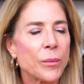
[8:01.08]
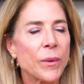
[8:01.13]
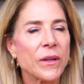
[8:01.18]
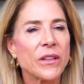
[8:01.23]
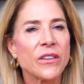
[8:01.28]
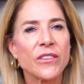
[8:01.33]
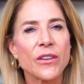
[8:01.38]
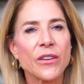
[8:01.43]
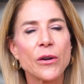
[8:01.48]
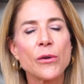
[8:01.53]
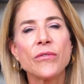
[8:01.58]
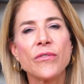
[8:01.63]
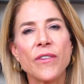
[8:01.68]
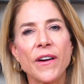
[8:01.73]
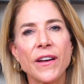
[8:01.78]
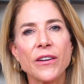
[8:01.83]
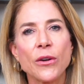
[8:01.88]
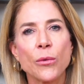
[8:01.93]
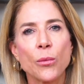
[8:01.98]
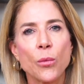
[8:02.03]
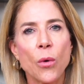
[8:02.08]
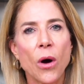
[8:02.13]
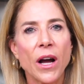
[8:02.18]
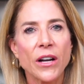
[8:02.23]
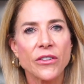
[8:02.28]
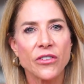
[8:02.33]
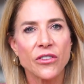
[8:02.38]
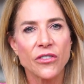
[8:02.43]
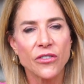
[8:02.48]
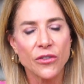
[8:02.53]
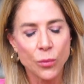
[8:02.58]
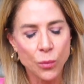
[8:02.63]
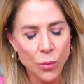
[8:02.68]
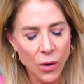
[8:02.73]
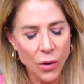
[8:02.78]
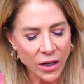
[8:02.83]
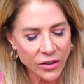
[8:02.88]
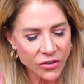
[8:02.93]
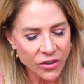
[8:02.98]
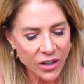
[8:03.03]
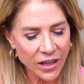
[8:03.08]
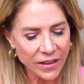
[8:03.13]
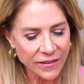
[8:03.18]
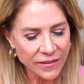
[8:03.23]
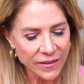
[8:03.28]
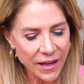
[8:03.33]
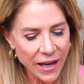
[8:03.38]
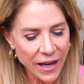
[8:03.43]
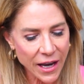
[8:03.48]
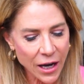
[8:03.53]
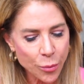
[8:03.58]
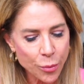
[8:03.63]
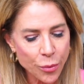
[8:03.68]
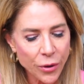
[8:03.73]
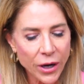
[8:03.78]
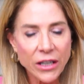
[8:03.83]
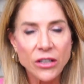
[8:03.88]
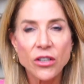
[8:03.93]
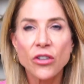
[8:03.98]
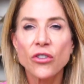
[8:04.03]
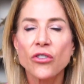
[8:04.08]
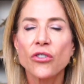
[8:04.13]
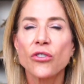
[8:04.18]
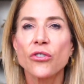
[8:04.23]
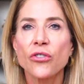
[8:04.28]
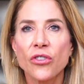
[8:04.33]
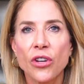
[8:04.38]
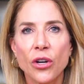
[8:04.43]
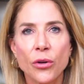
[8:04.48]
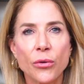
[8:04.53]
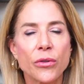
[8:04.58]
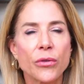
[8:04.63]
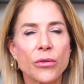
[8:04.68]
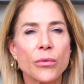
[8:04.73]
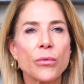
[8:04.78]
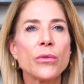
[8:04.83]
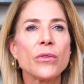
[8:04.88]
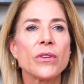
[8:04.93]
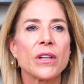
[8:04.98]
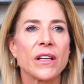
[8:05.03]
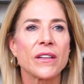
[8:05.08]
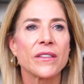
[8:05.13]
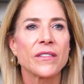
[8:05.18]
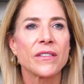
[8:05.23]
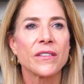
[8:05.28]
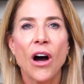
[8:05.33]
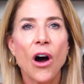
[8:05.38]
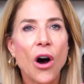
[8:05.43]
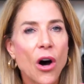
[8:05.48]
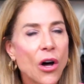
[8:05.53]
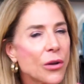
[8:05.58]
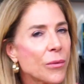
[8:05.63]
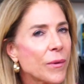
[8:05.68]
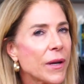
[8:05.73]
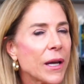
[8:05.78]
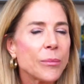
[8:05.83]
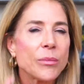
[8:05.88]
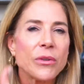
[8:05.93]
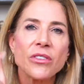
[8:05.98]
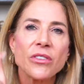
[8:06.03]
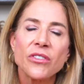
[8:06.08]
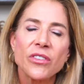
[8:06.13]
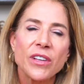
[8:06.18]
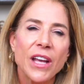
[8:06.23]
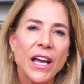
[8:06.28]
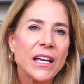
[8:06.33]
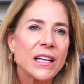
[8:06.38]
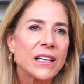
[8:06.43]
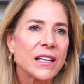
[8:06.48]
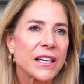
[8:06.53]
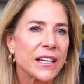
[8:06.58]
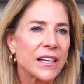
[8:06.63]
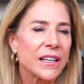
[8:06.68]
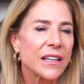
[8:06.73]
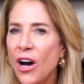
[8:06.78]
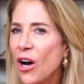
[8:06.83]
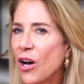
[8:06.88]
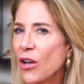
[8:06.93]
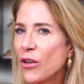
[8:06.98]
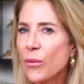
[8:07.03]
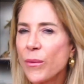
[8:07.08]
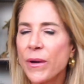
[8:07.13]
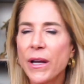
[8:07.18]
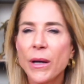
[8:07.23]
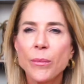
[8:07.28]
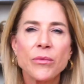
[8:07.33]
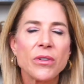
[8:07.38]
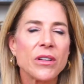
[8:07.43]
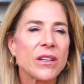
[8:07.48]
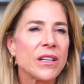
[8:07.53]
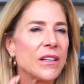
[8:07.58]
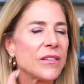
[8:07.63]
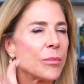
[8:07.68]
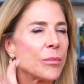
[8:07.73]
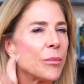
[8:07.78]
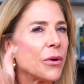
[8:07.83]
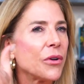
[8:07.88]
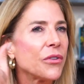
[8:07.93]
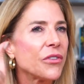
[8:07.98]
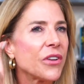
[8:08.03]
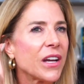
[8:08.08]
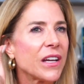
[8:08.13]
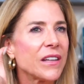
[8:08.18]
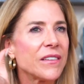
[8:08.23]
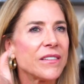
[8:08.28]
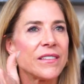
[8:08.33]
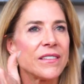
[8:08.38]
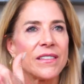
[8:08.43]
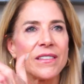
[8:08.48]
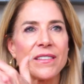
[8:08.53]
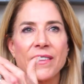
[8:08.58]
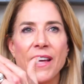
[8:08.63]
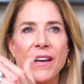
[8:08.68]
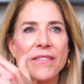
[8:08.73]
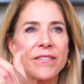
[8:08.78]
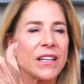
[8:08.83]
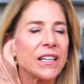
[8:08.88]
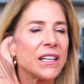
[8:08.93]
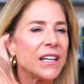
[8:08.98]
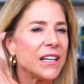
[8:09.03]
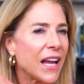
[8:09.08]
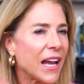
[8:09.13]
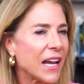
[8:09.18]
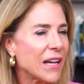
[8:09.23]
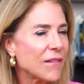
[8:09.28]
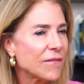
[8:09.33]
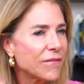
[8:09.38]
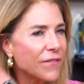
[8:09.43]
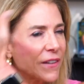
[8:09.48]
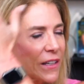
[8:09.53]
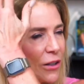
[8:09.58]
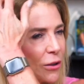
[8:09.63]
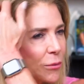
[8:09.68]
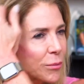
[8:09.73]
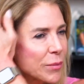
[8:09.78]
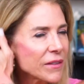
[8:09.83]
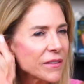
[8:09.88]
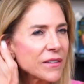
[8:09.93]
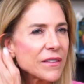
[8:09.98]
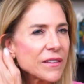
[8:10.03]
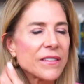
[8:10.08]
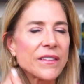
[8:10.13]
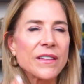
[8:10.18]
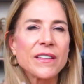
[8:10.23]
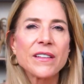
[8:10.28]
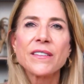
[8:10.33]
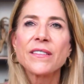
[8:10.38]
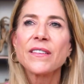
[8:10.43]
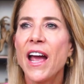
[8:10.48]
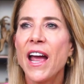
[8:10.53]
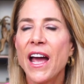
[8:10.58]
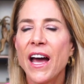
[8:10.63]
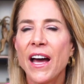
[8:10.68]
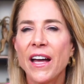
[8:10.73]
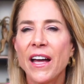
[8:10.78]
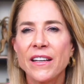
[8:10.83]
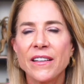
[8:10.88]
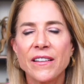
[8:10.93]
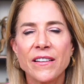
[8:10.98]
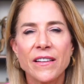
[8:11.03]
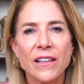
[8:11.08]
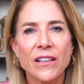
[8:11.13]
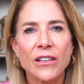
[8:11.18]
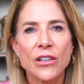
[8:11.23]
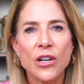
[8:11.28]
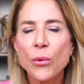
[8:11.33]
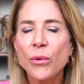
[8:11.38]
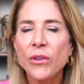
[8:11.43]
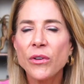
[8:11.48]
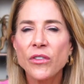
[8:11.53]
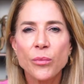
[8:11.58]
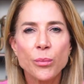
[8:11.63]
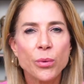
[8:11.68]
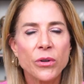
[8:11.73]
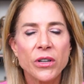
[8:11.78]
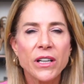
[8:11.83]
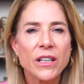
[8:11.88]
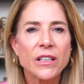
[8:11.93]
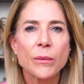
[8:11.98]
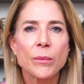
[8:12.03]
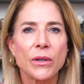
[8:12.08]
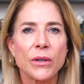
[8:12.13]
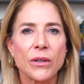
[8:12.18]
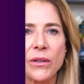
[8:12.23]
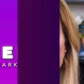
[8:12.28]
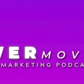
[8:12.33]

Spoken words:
been so fun to watch is to watch us help practitioners go through this, all the way up to scaling, all the way up to these multi-7 and 8-figure businesses, and know it's predictable.